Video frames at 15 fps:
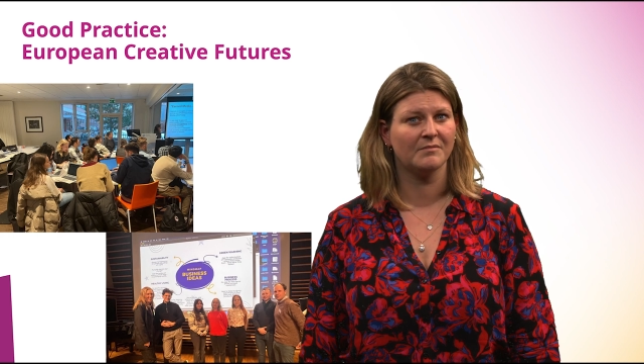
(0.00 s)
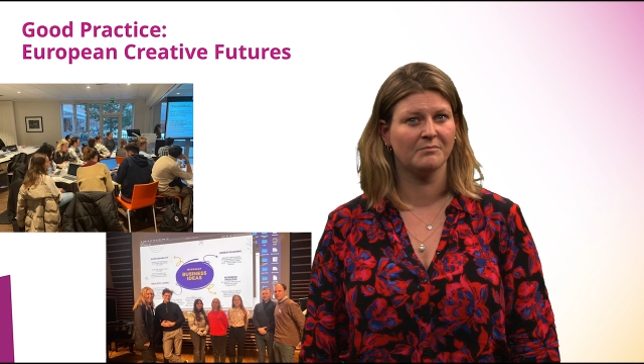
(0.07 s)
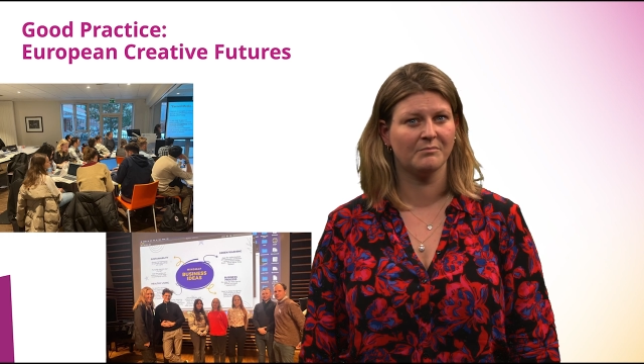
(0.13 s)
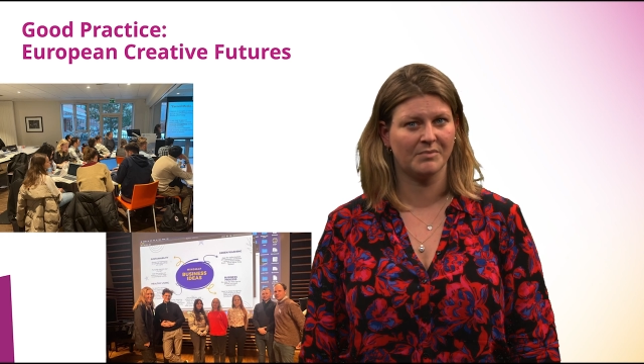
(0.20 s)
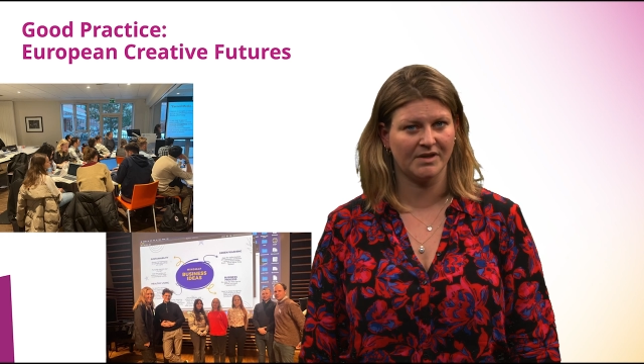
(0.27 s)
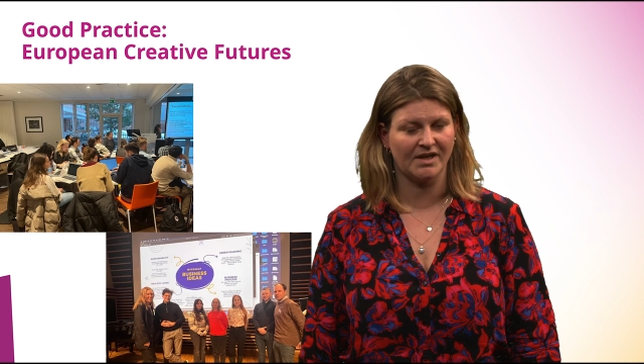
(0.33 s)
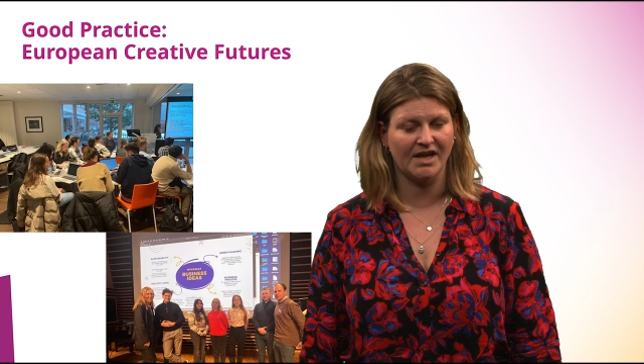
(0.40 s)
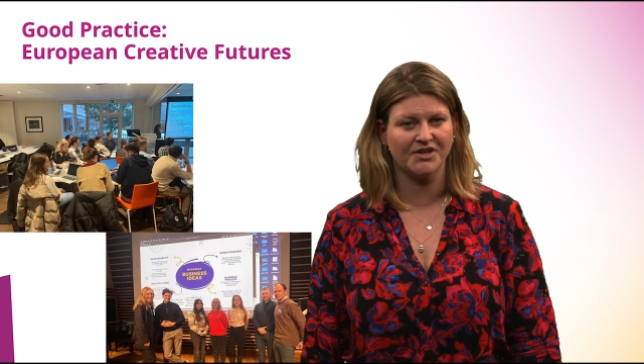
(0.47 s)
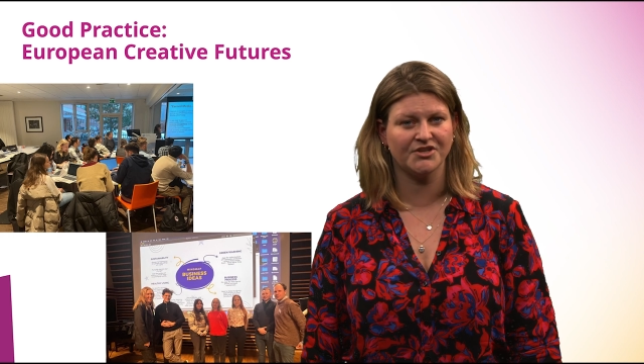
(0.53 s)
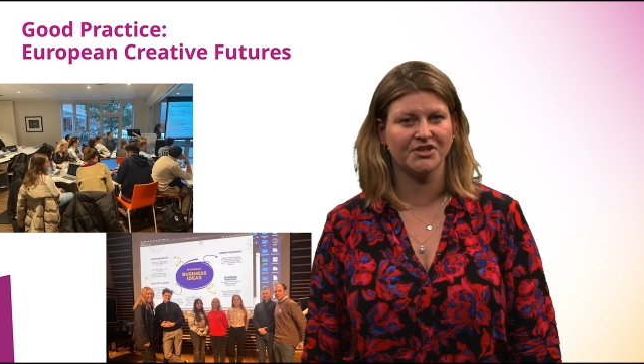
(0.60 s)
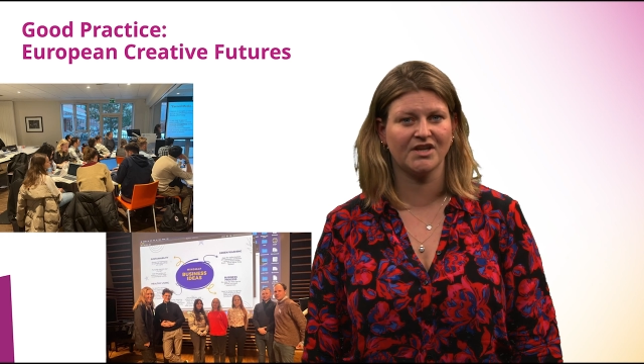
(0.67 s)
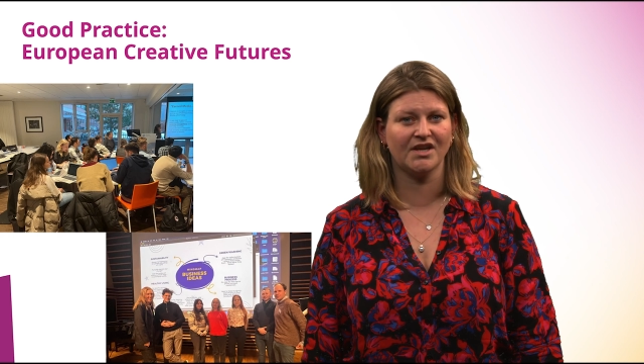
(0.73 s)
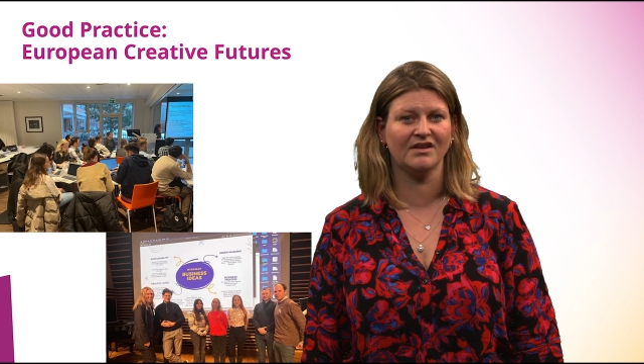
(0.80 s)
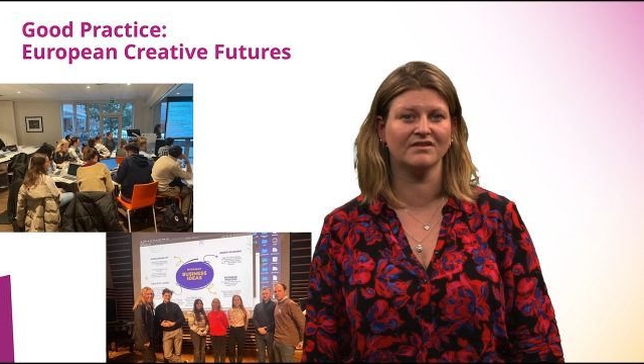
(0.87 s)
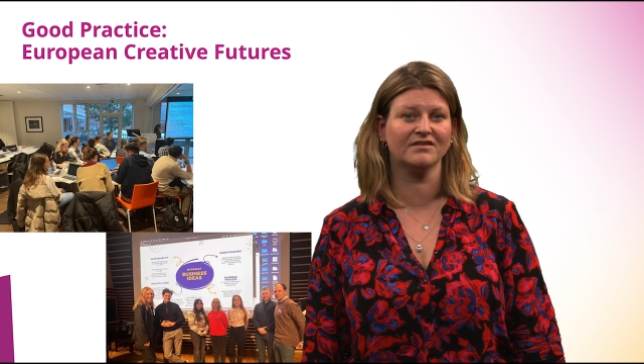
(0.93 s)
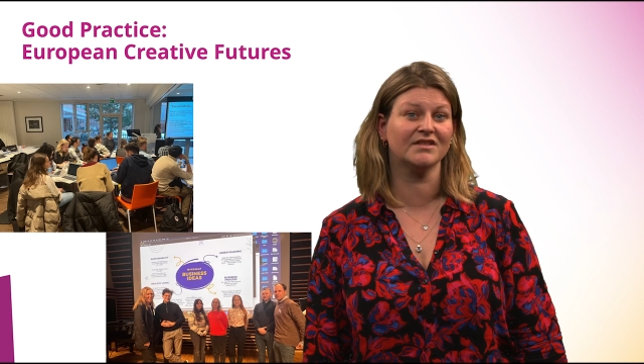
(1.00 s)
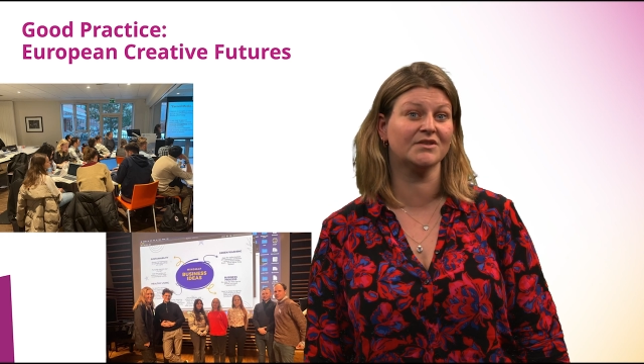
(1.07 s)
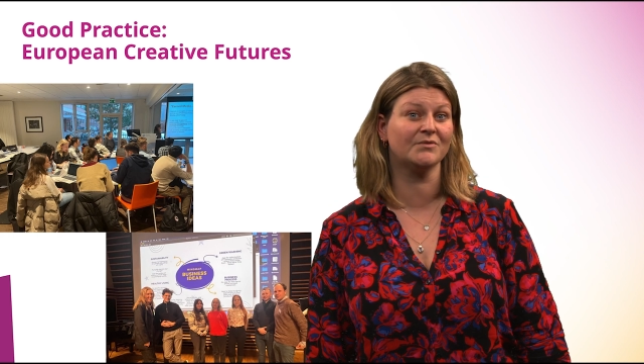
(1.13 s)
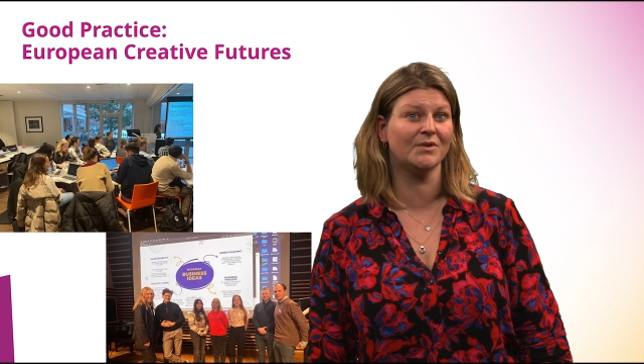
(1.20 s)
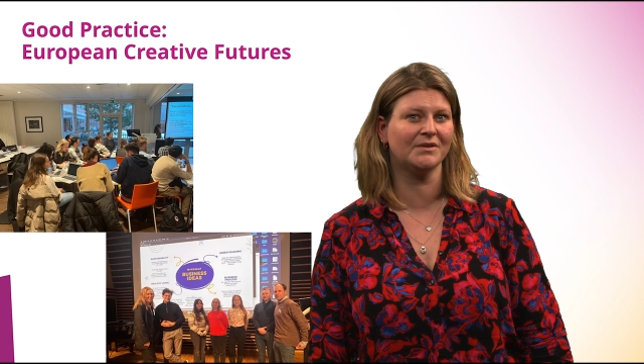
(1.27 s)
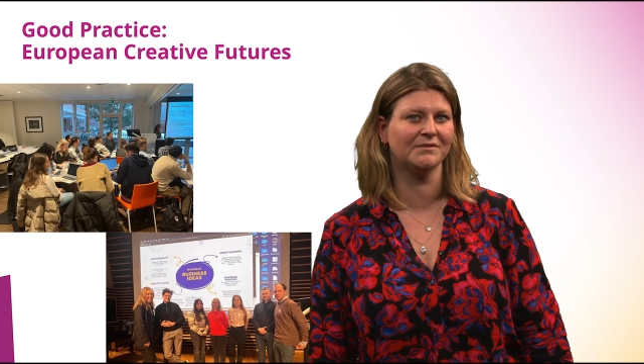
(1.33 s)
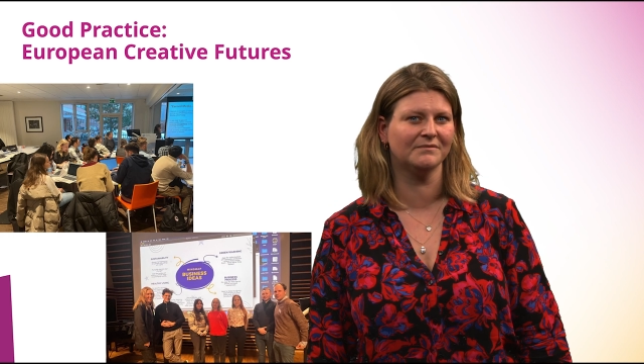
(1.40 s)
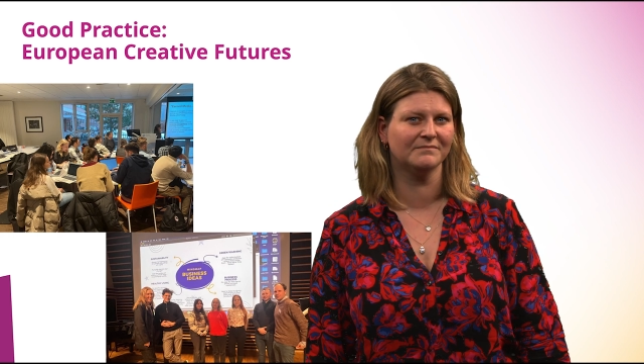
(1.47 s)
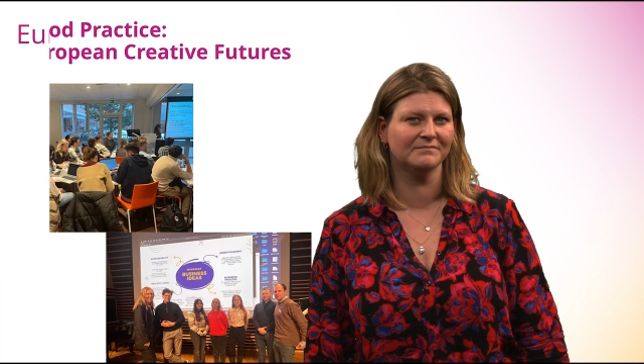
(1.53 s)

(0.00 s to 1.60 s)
but educators as well.